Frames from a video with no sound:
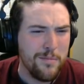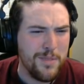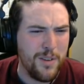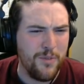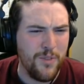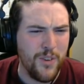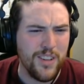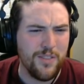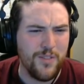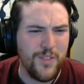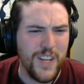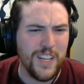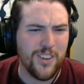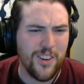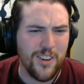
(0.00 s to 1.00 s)
My
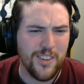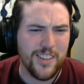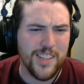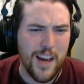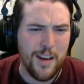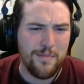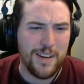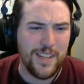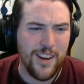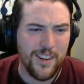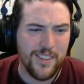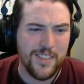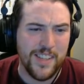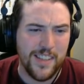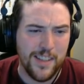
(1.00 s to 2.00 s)
feet hurt all the time. My
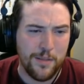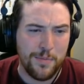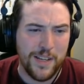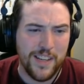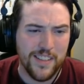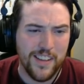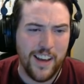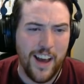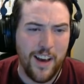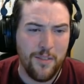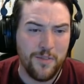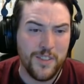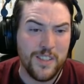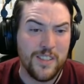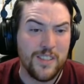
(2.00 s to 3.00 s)
doctor says it's because I
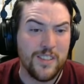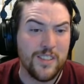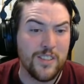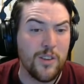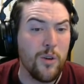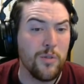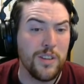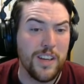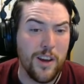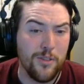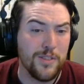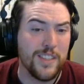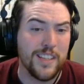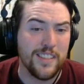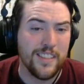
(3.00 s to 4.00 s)
have
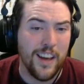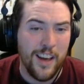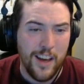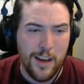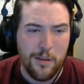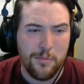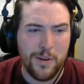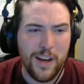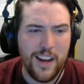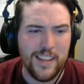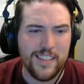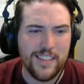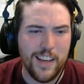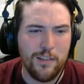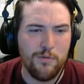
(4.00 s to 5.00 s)
scoliosis, but I
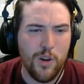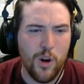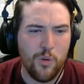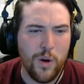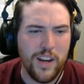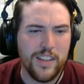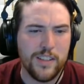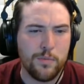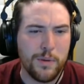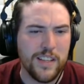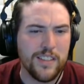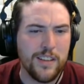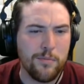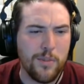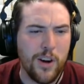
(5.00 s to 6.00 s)
say, you know what? It's
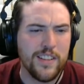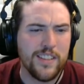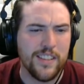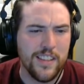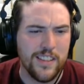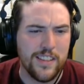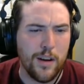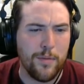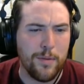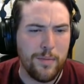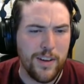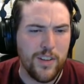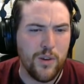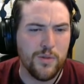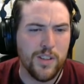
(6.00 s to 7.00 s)
because I'm constantly stubbing
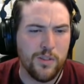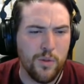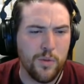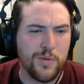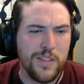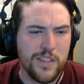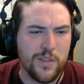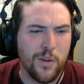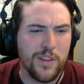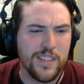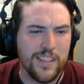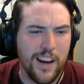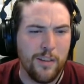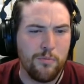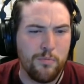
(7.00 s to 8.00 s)
my toes at grocery
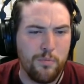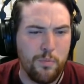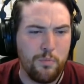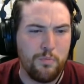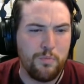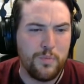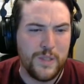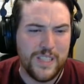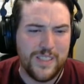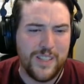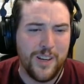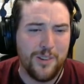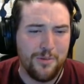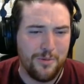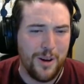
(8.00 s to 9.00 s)
stores, and I
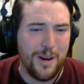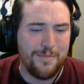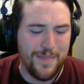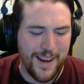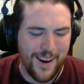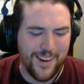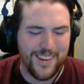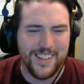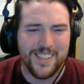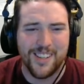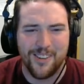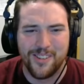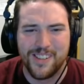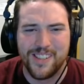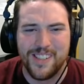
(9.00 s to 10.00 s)
still want my
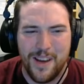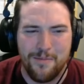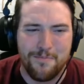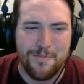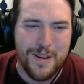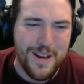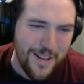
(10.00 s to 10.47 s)
artichoke dip.